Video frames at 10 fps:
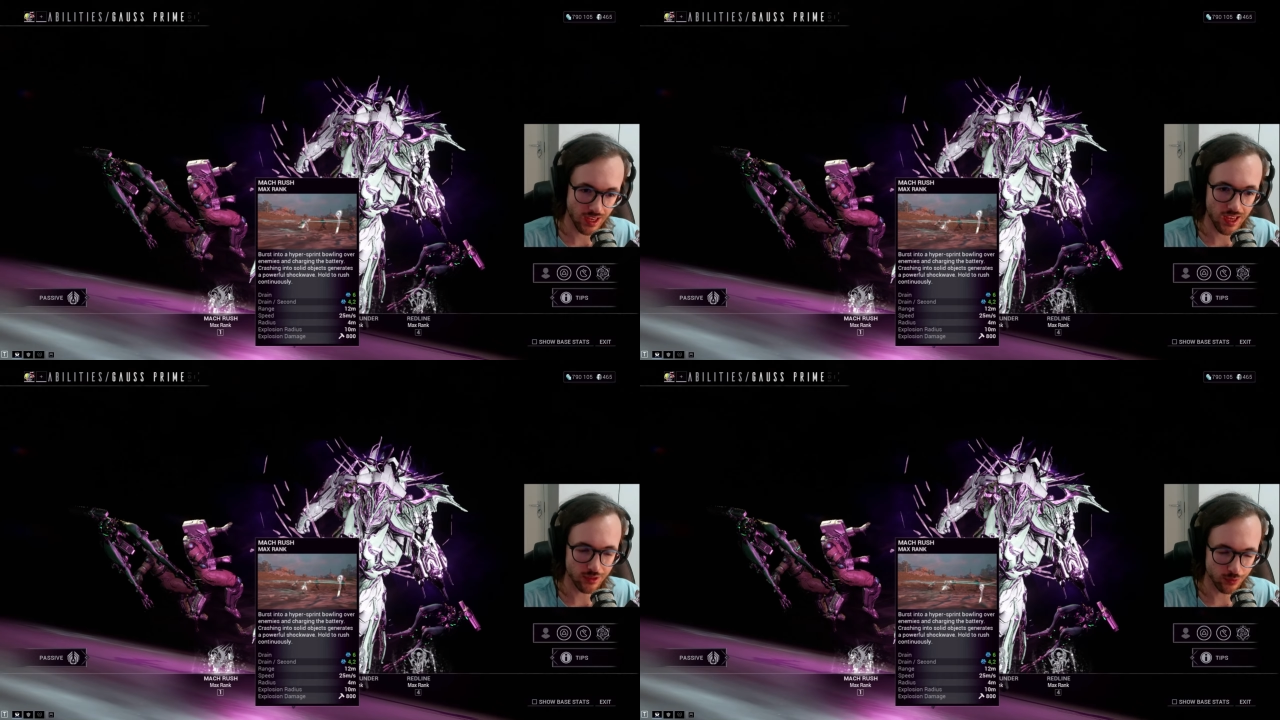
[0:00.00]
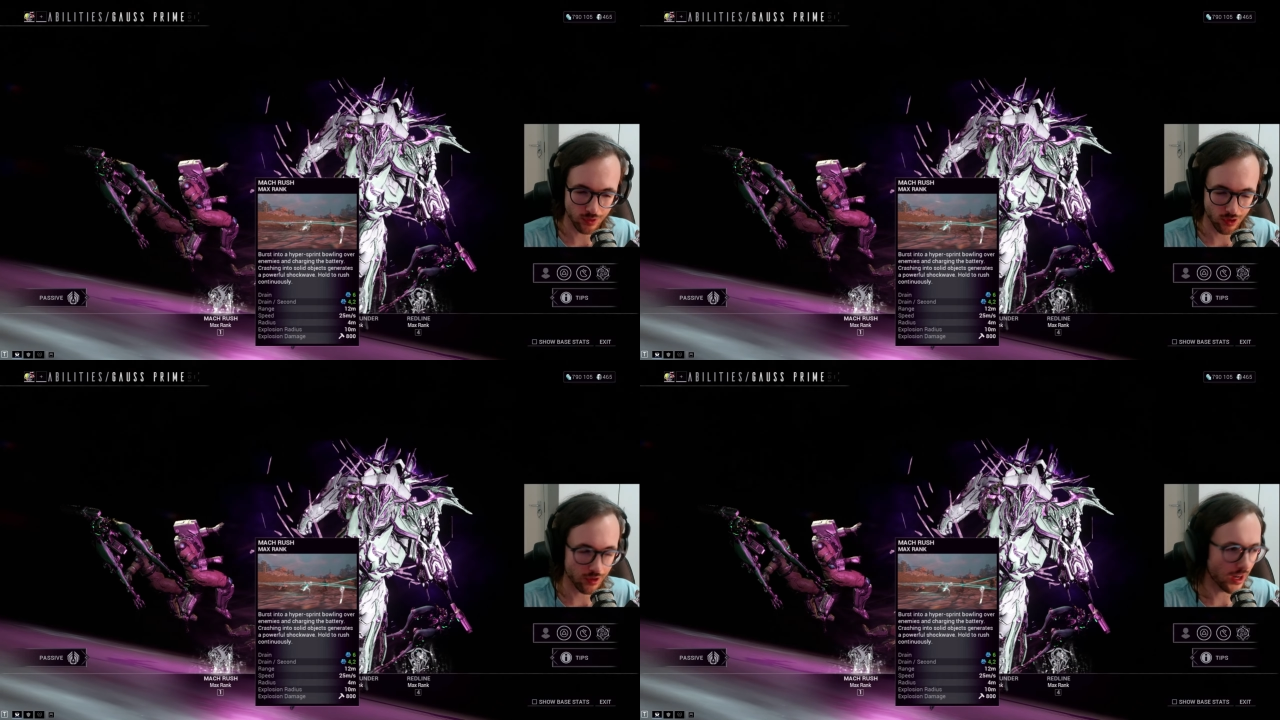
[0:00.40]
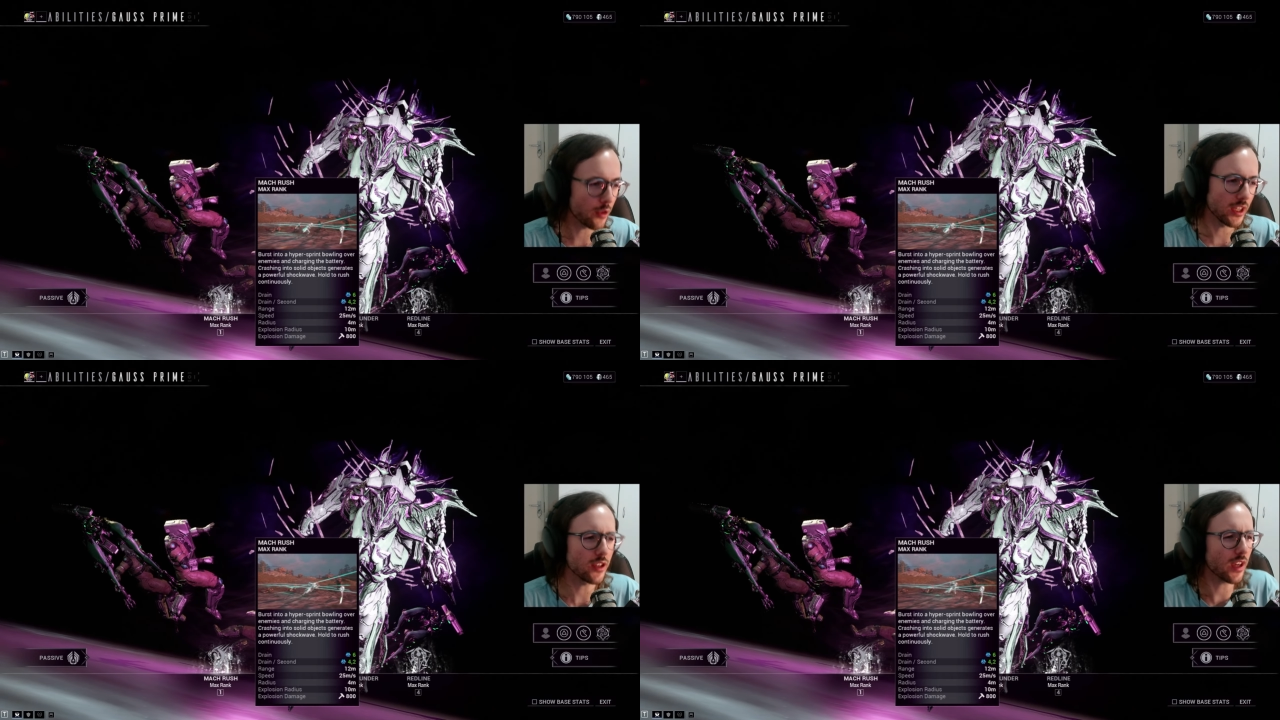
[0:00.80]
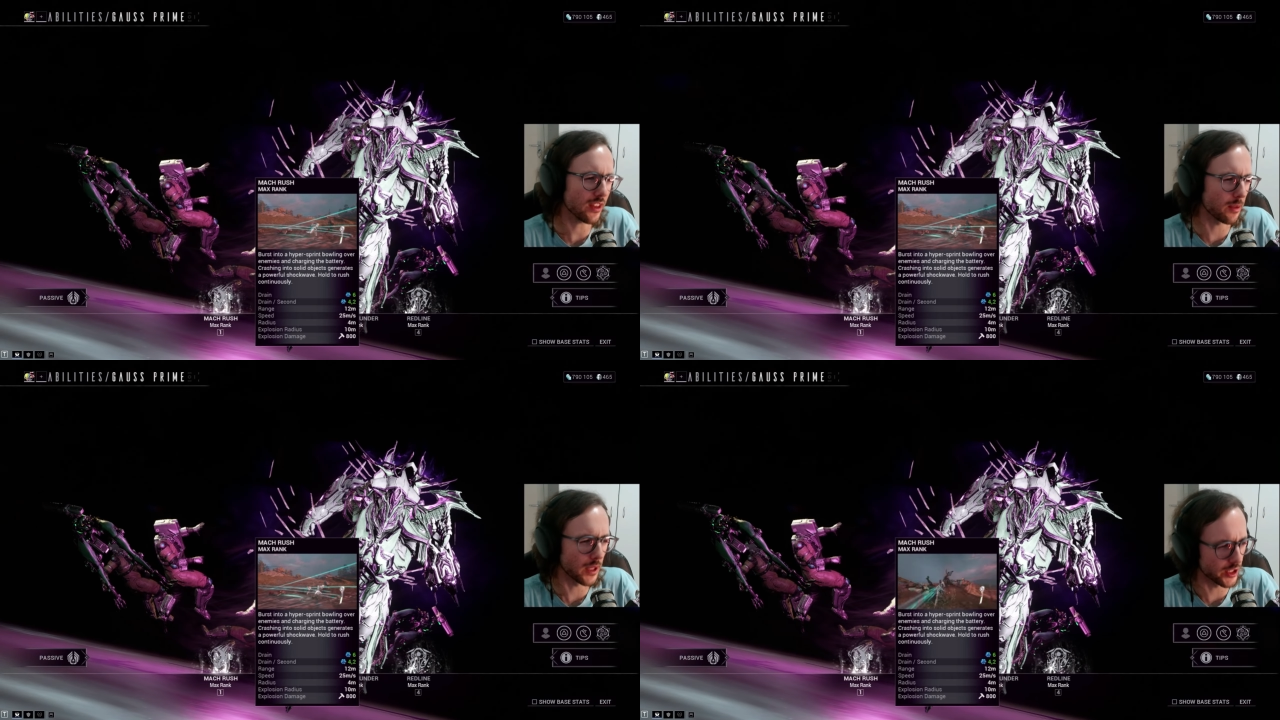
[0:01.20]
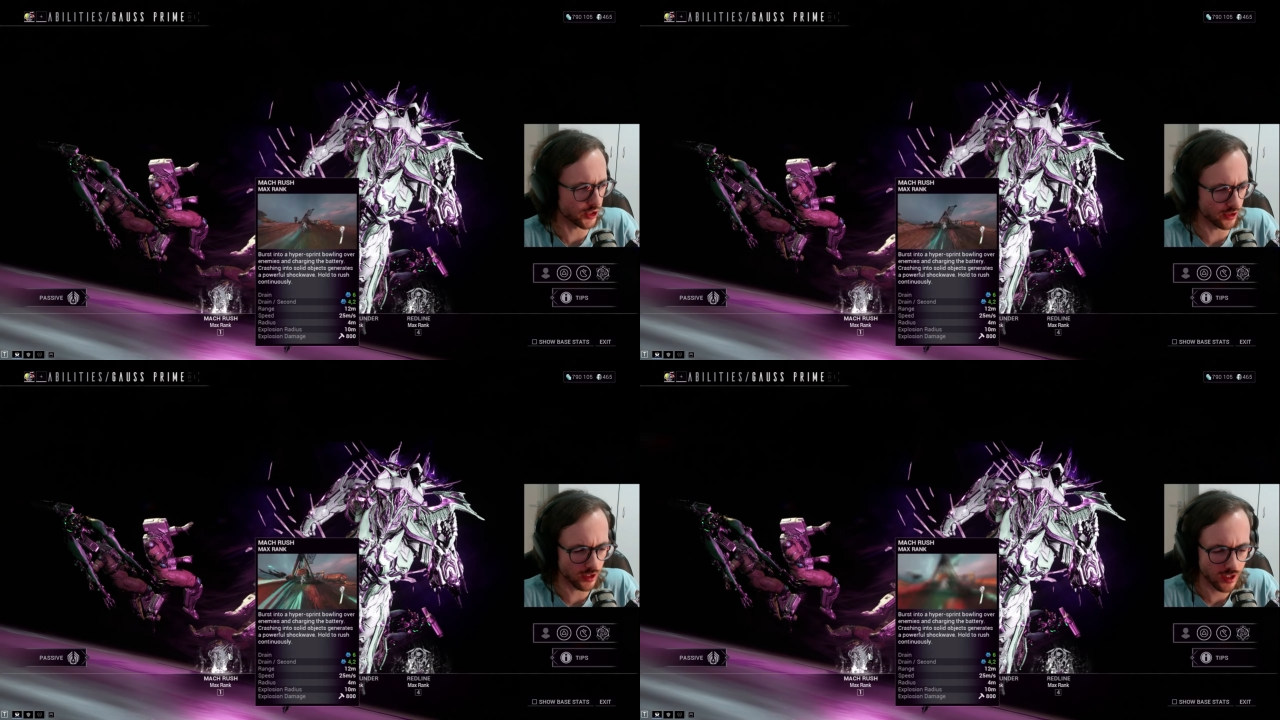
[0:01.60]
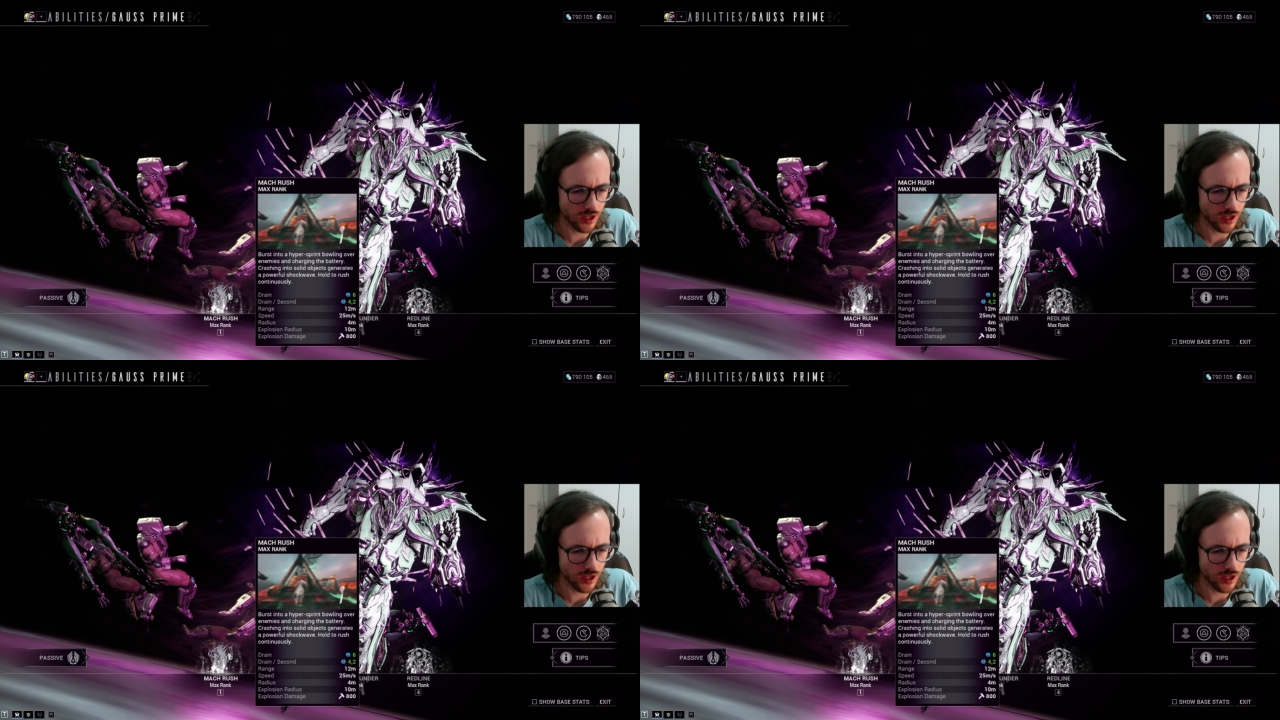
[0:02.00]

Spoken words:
and Wukong, okay, you get the picture.